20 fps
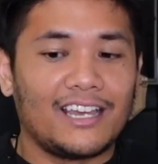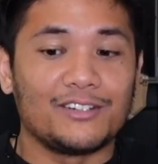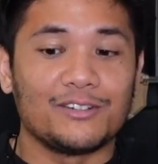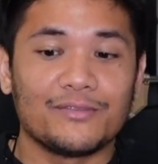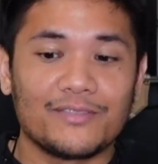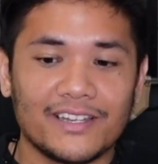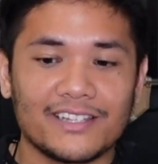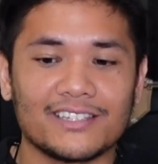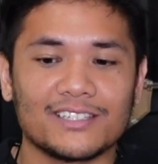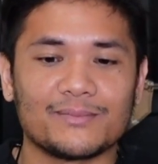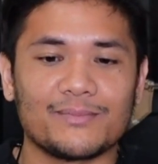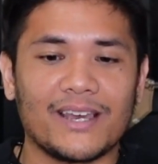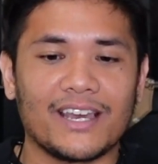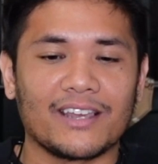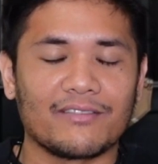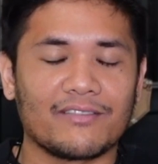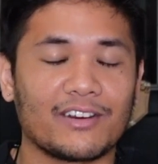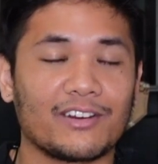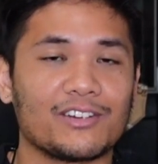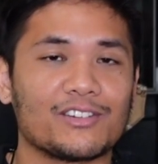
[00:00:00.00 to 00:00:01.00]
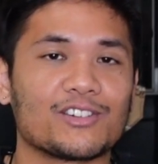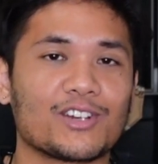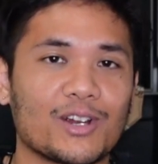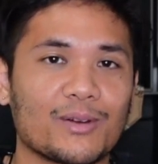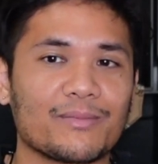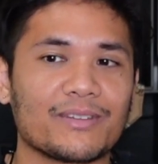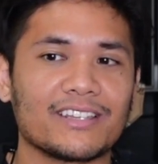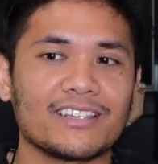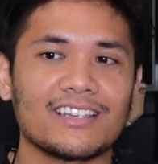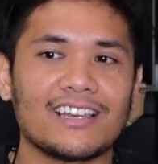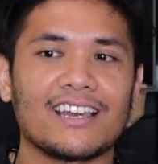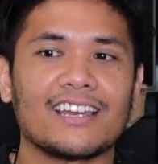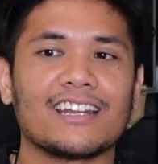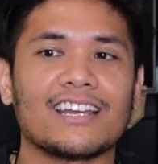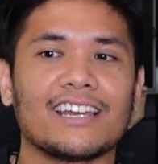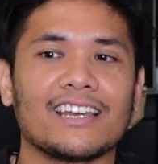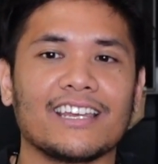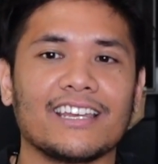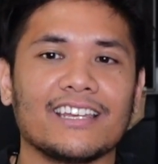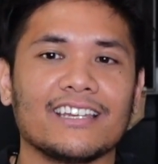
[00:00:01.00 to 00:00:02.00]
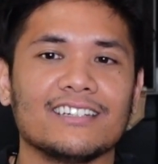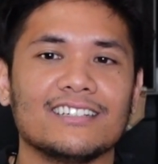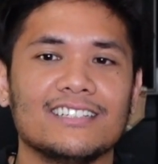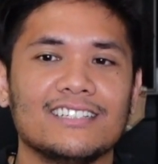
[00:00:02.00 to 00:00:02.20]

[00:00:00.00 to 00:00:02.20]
I do find this bag very charming, and I,